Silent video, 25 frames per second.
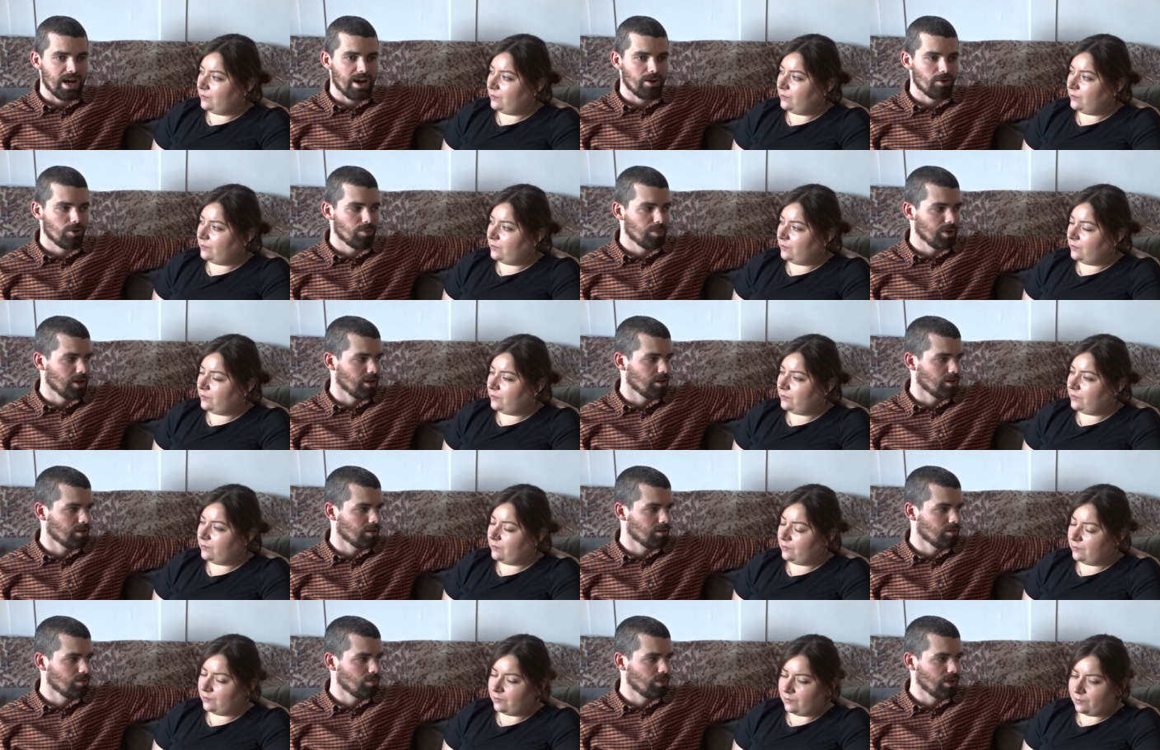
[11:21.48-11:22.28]
Speaker 1: Arabic
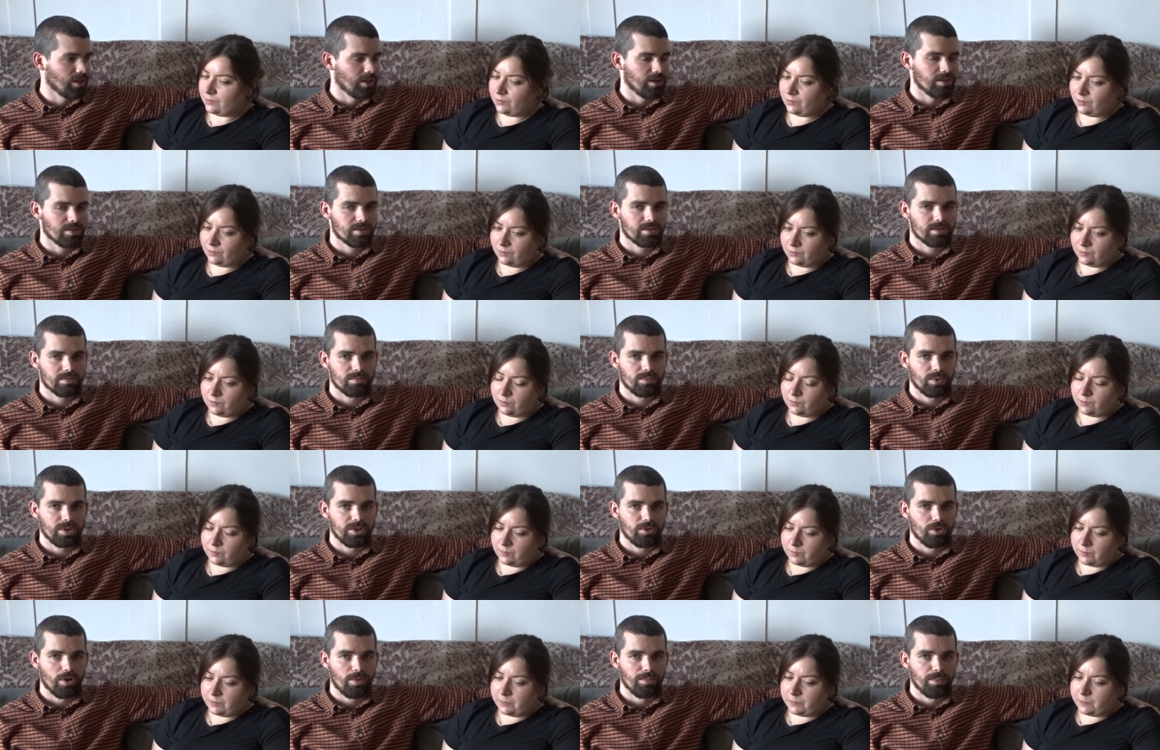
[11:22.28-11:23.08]
when it's when
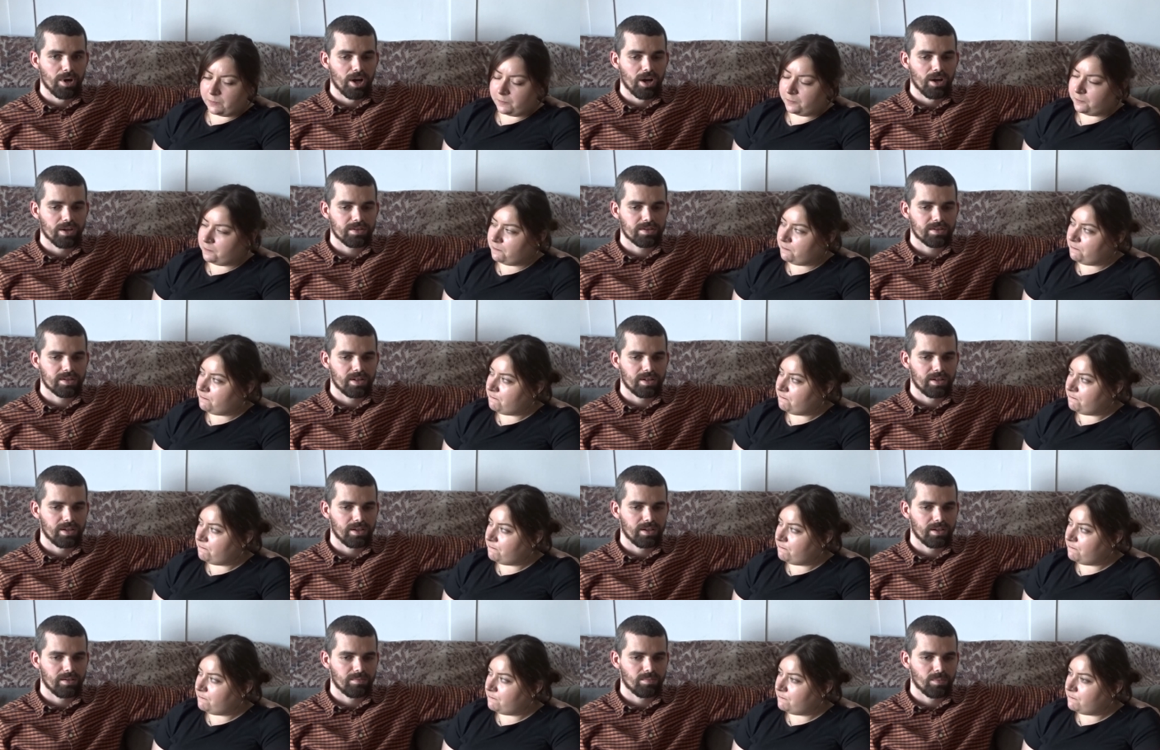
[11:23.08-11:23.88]
you're immersed in it,
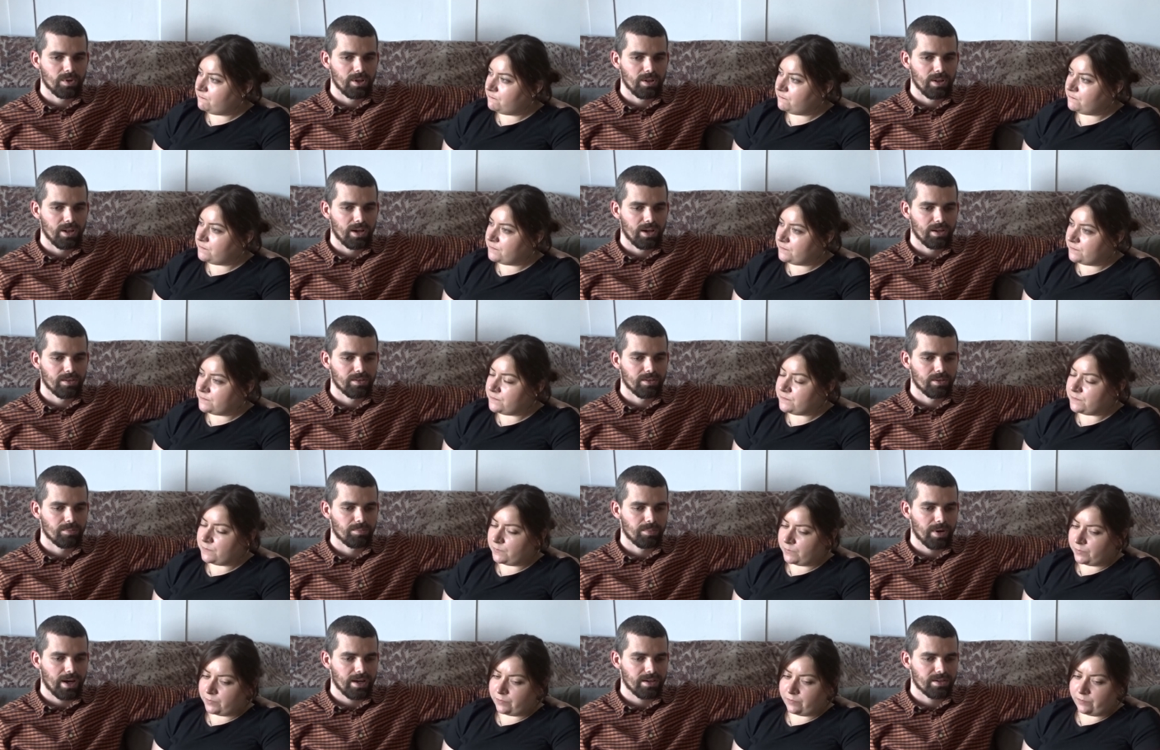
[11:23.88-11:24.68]
you, you learn the
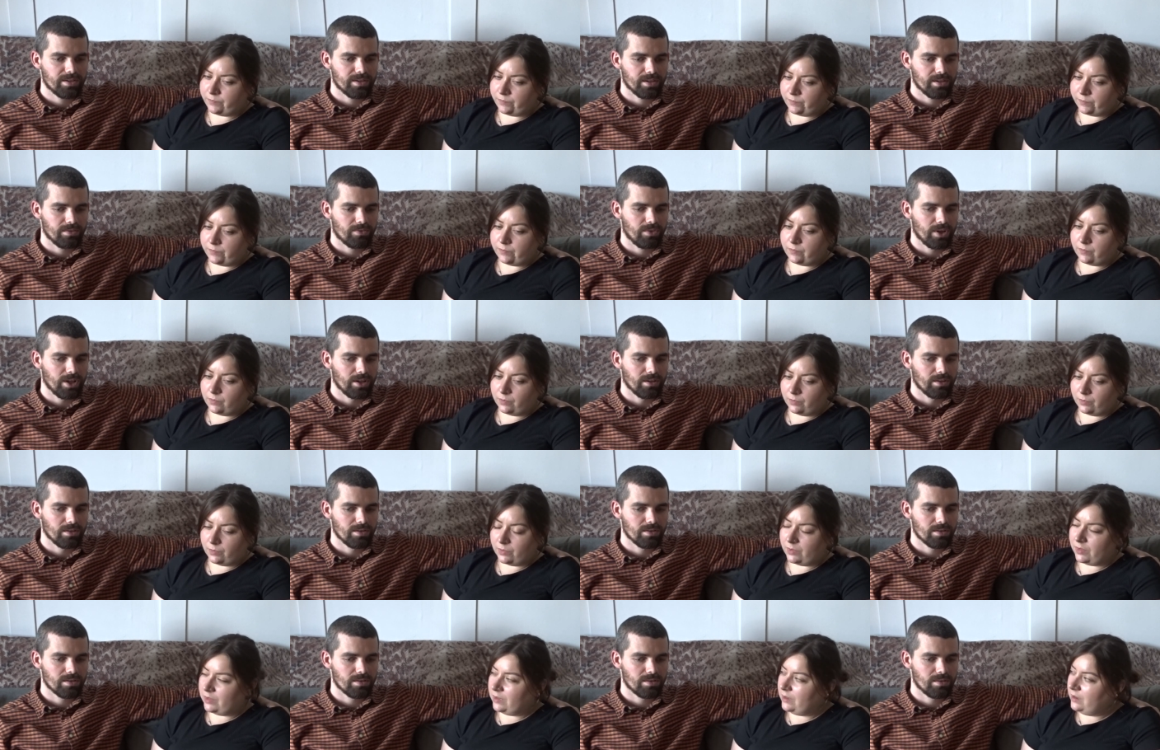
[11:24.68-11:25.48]
basic
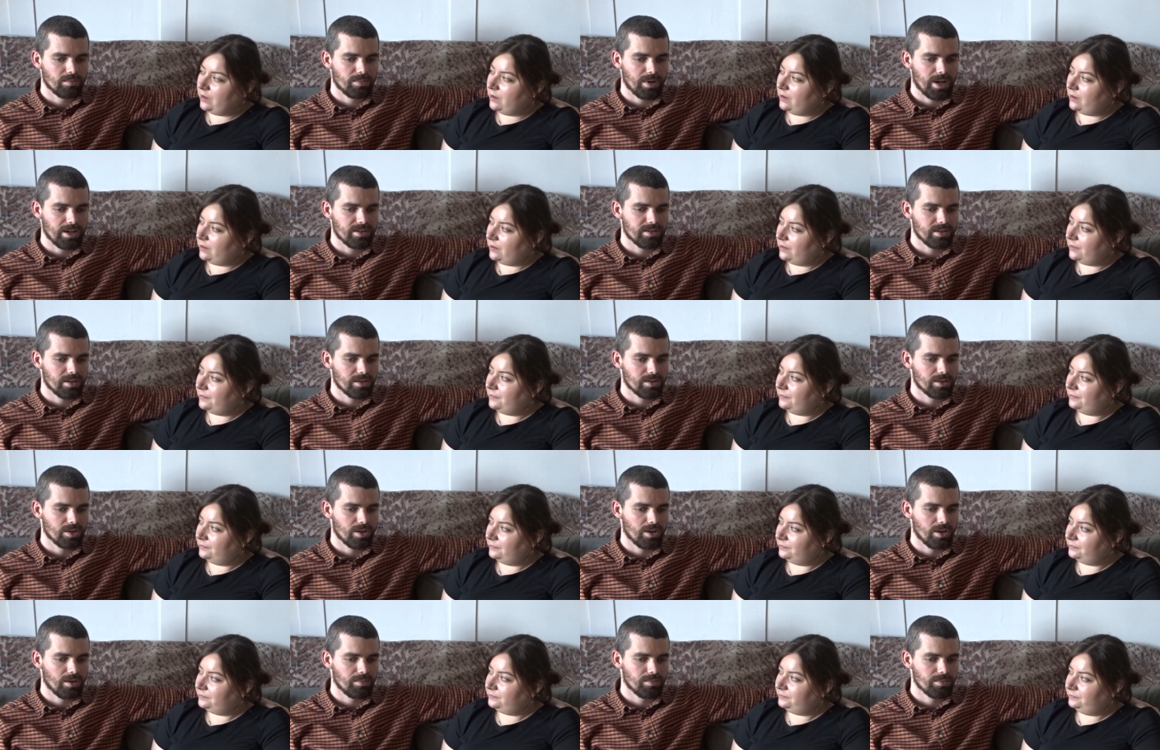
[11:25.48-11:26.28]
things, yeah. basic
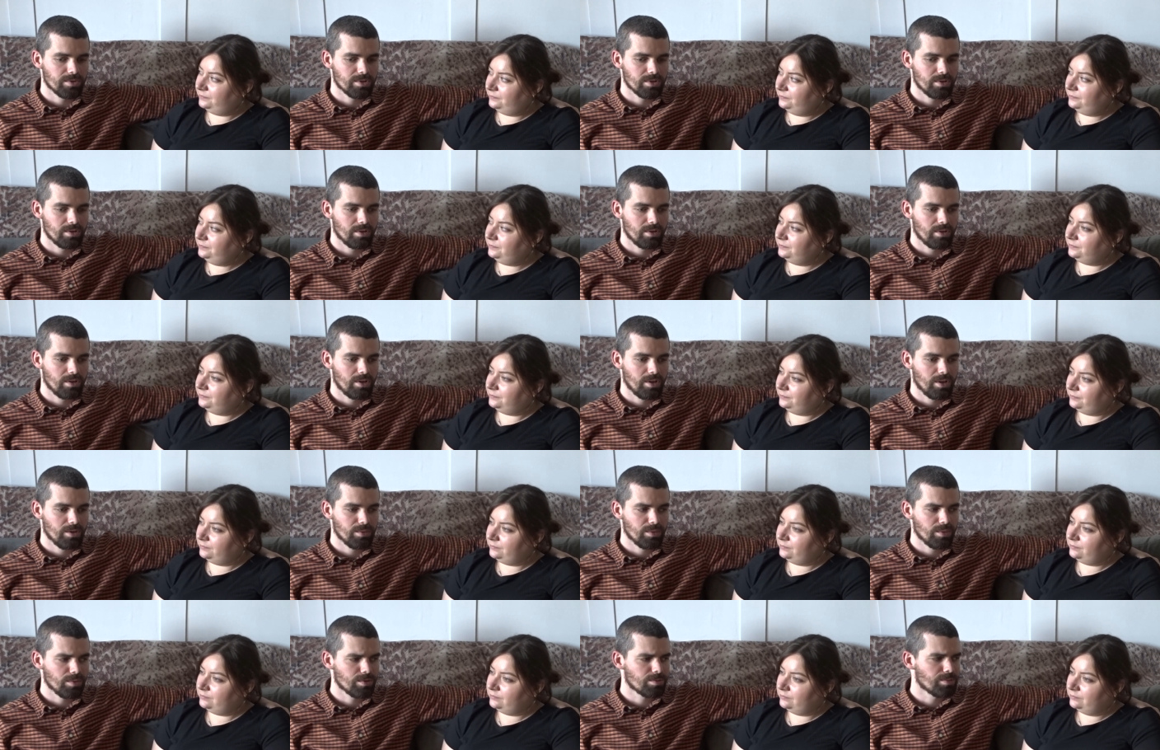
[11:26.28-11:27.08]
terms.
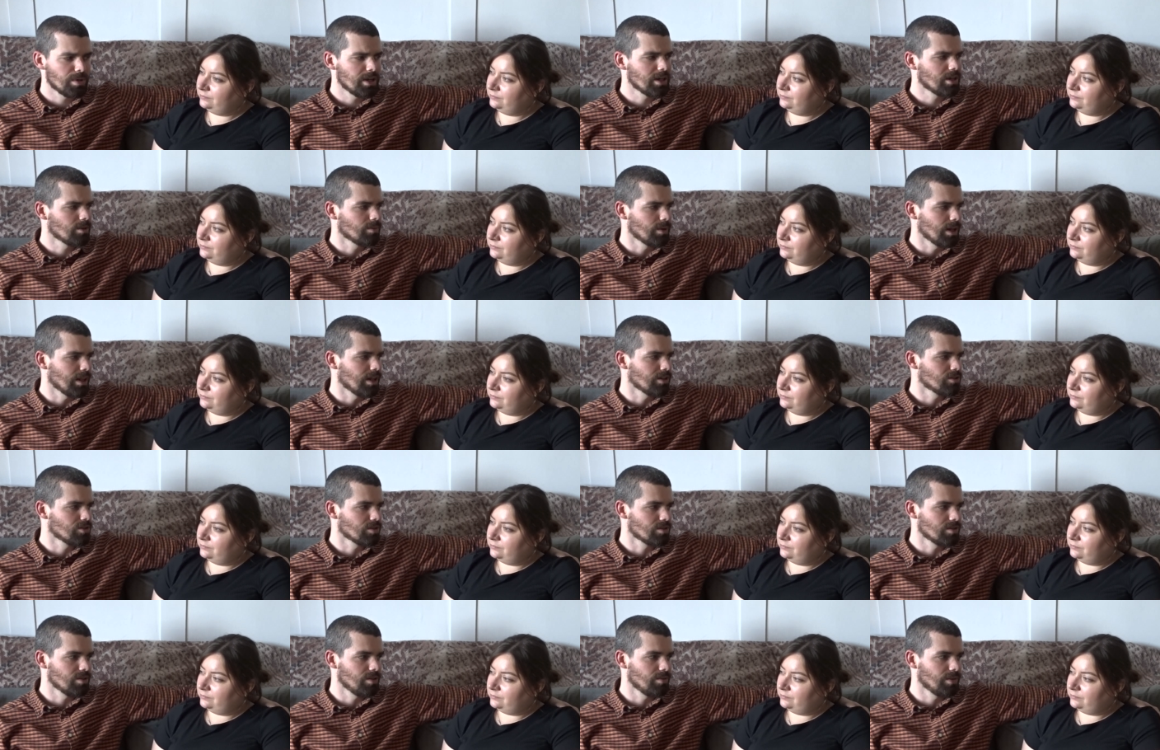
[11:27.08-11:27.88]
We were speaking about that
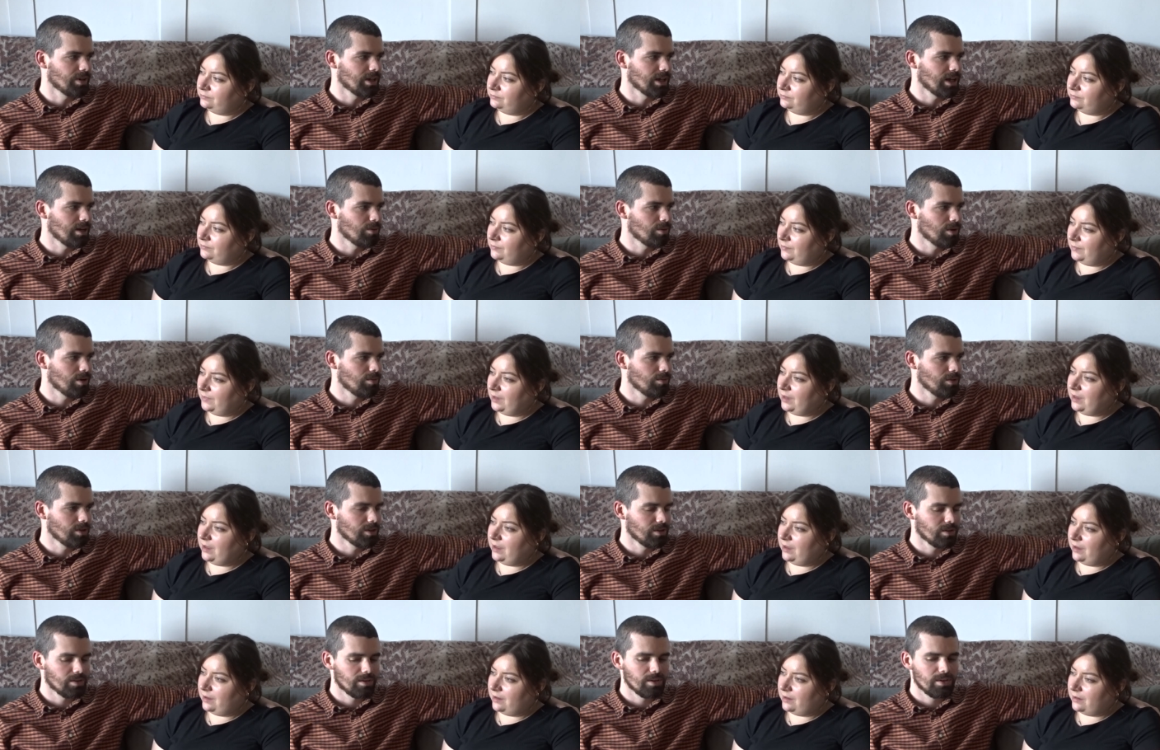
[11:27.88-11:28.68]
just the other day, weren't
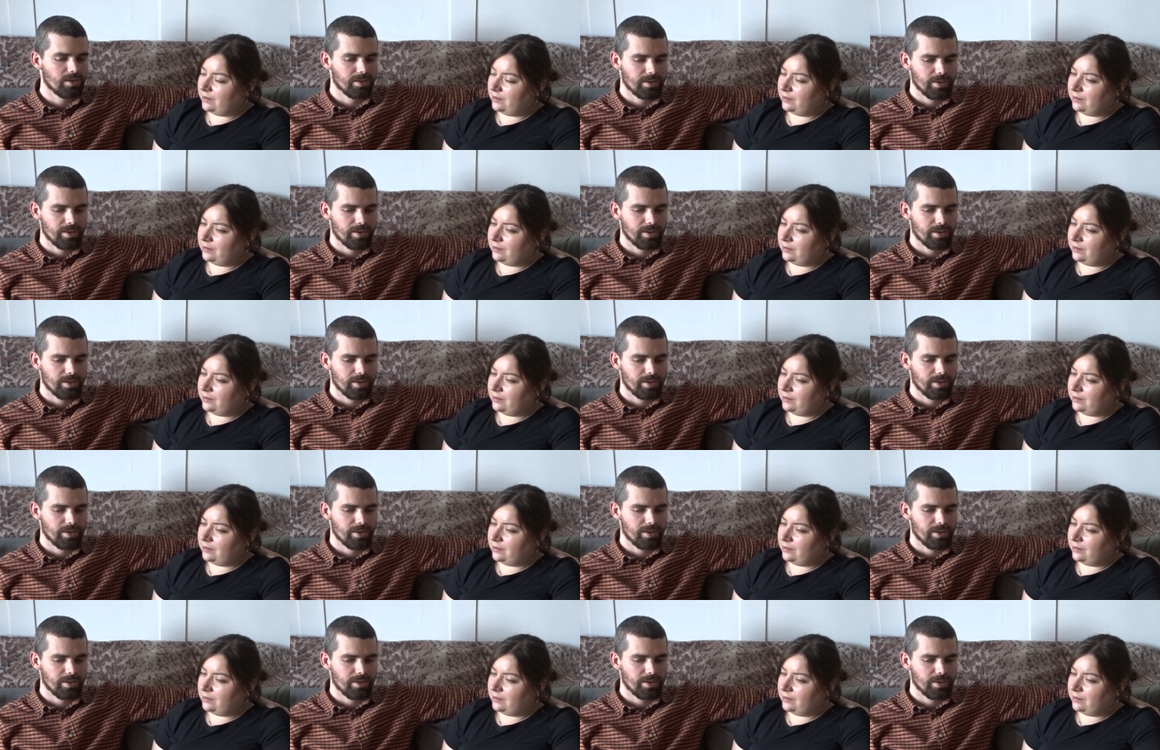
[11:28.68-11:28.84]
we? Yeah.